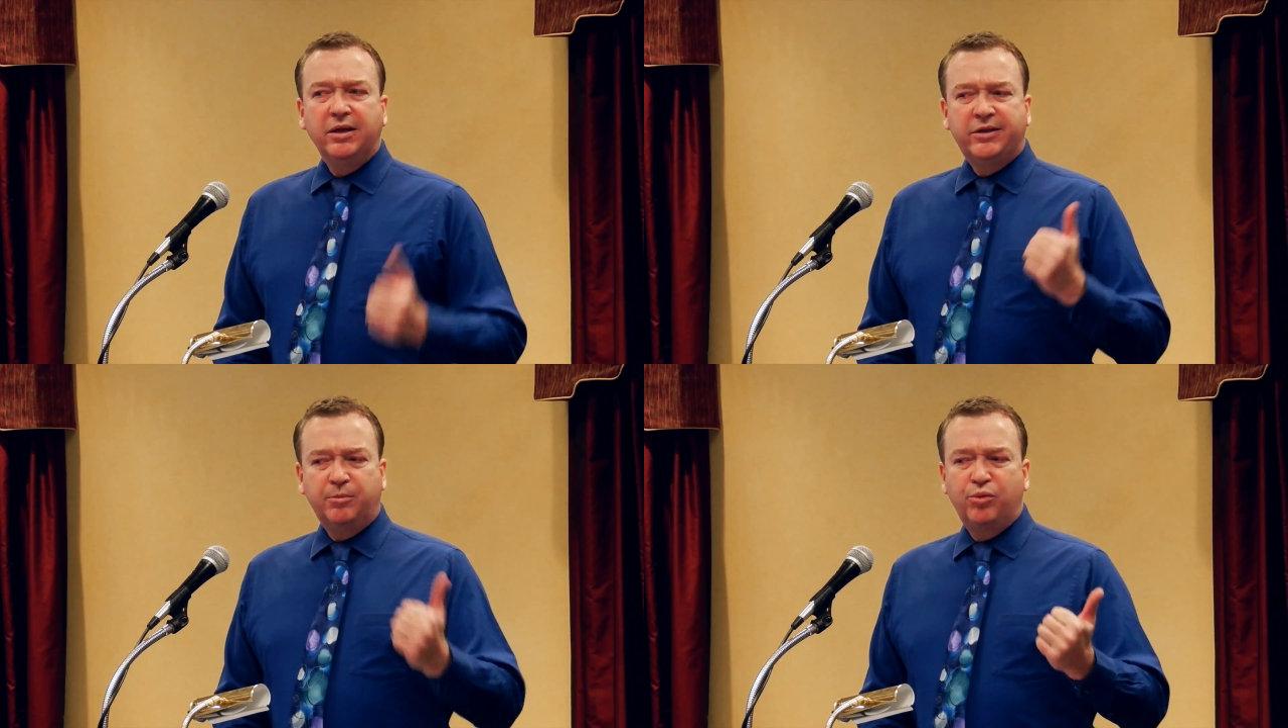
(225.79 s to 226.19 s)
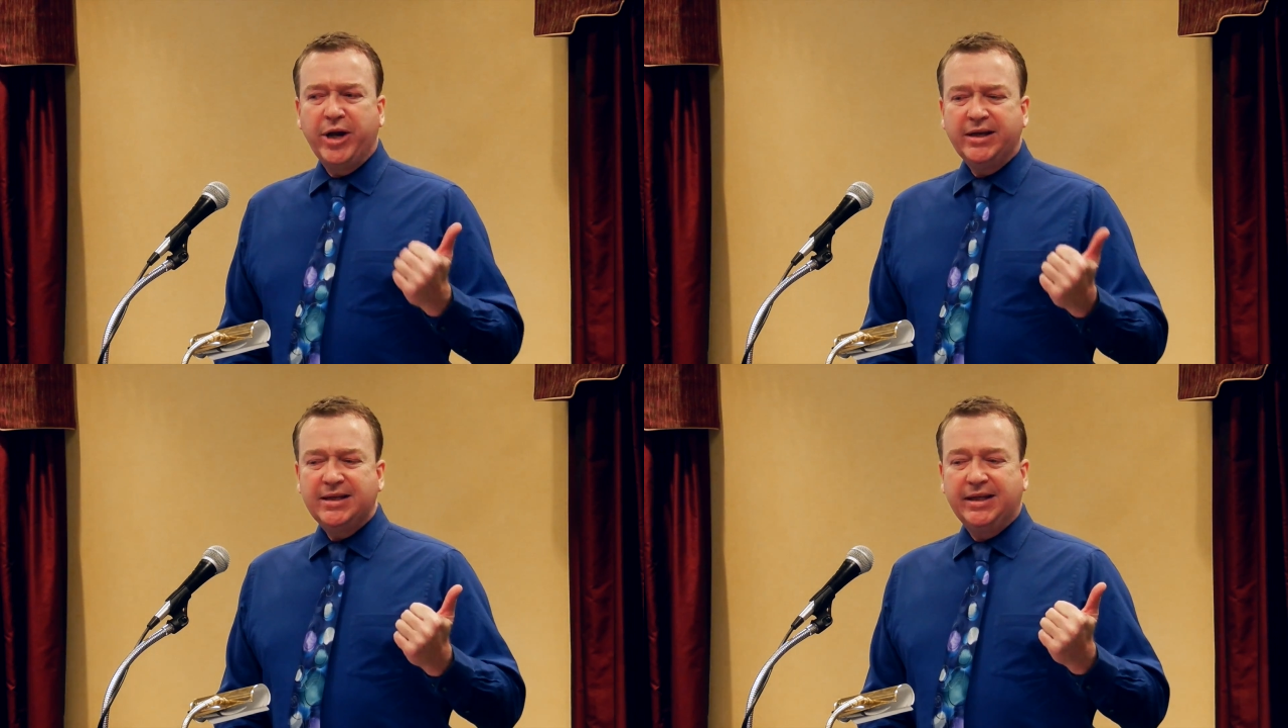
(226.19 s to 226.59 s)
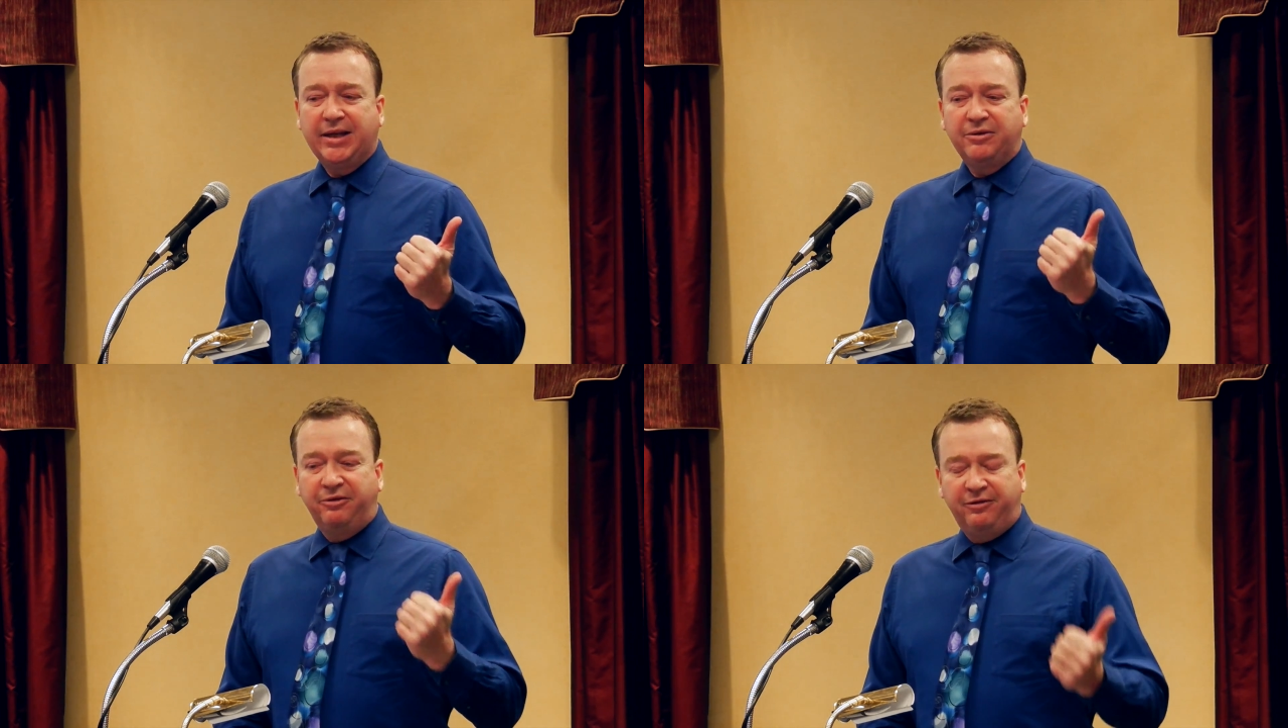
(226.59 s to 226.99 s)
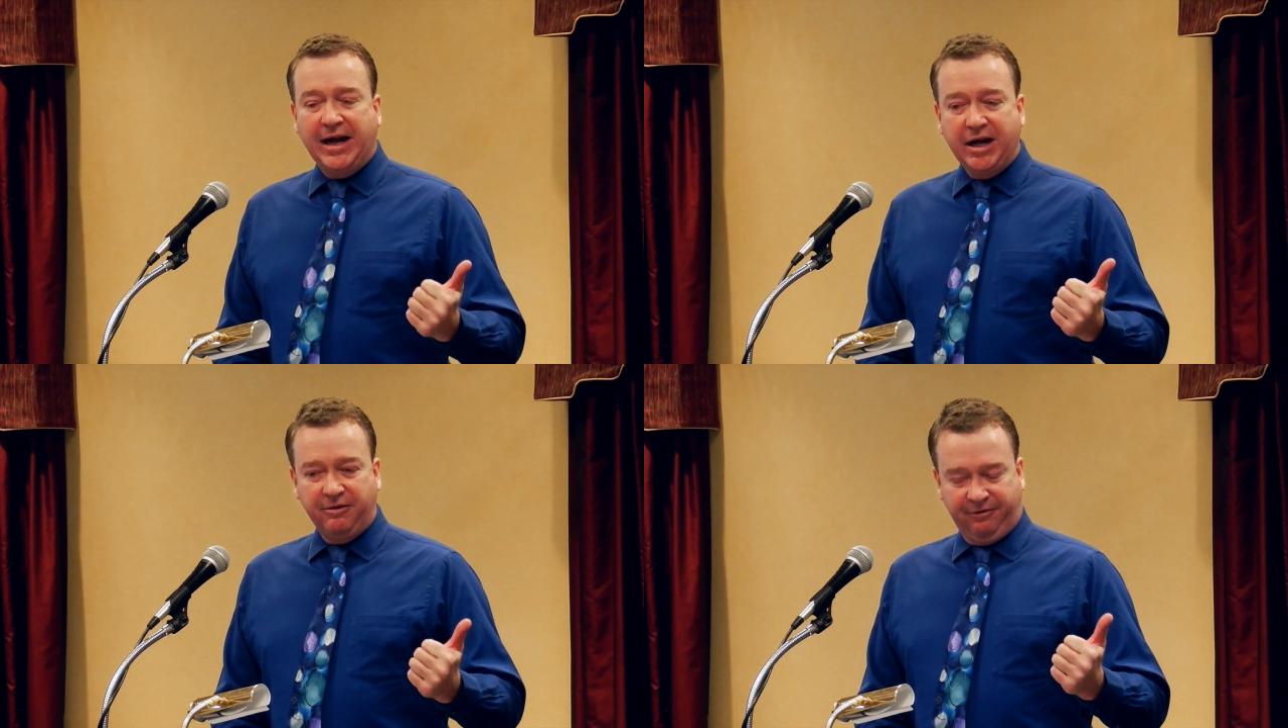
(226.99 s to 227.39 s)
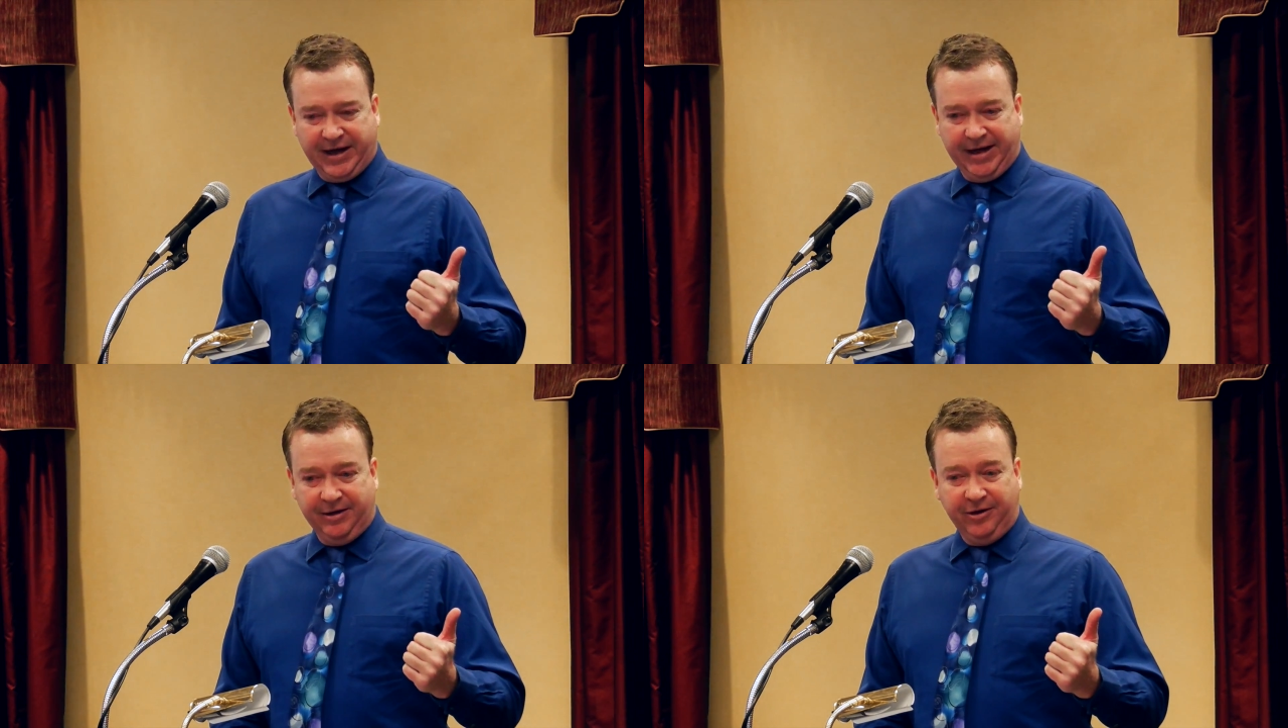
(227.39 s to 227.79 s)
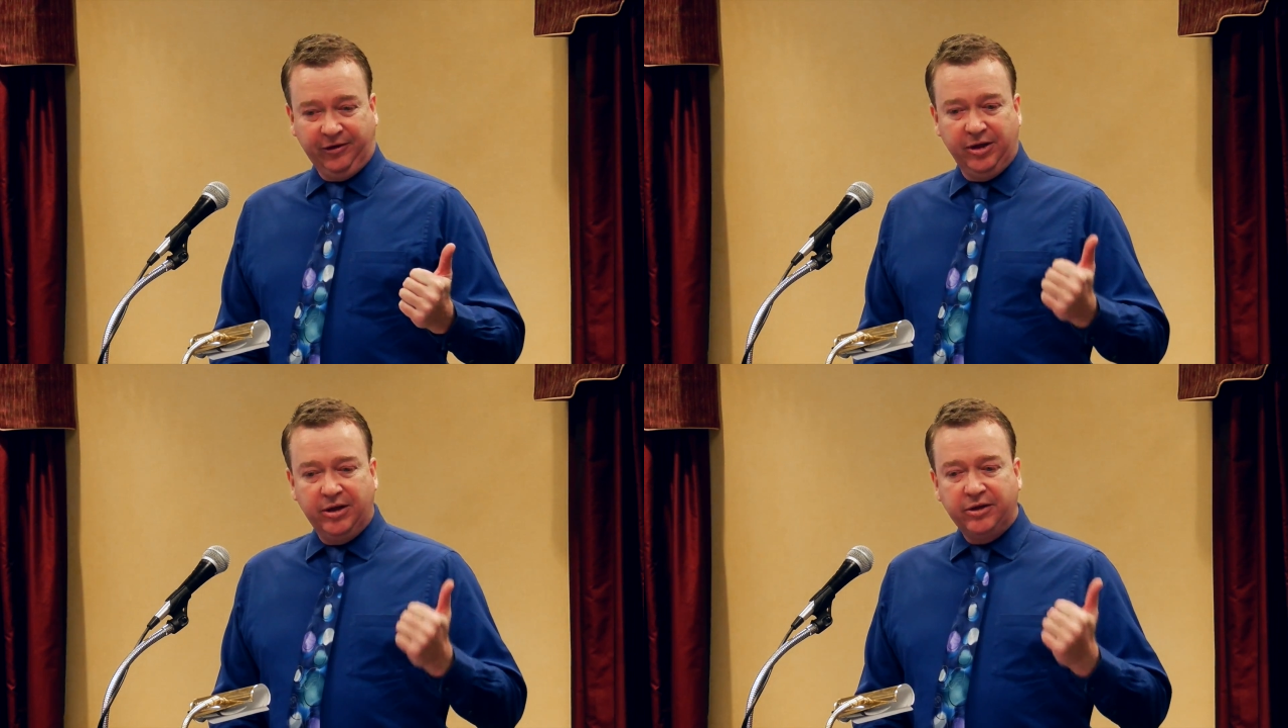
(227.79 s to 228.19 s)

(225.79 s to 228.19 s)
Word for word: To bring together firefighters